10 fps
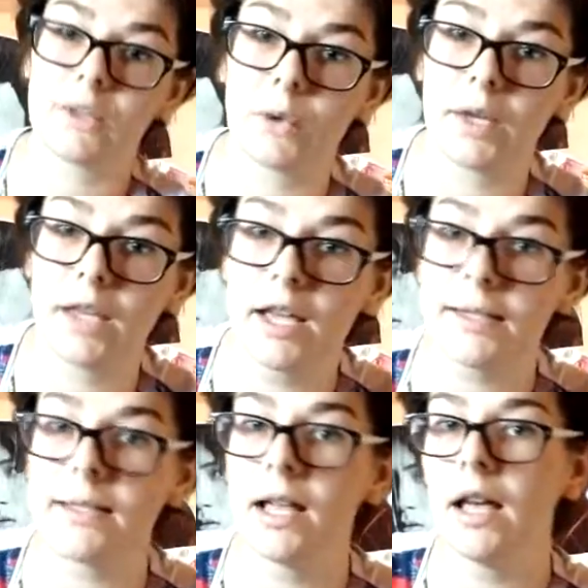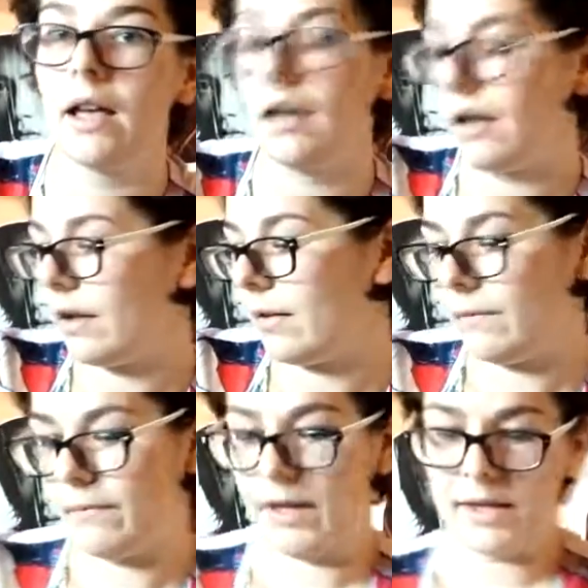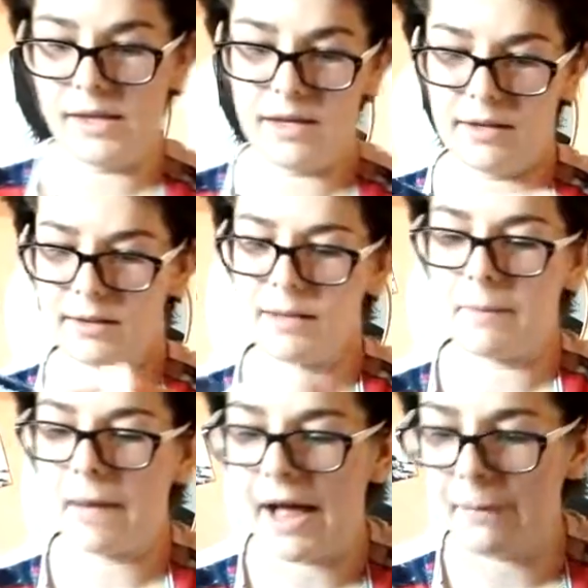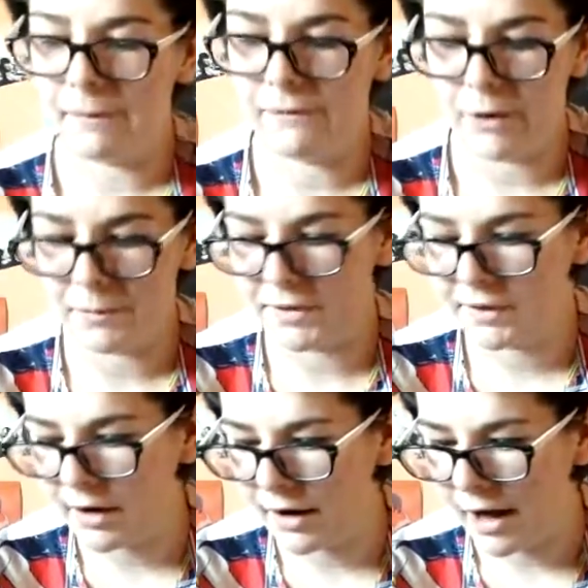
so he does, with some help from Star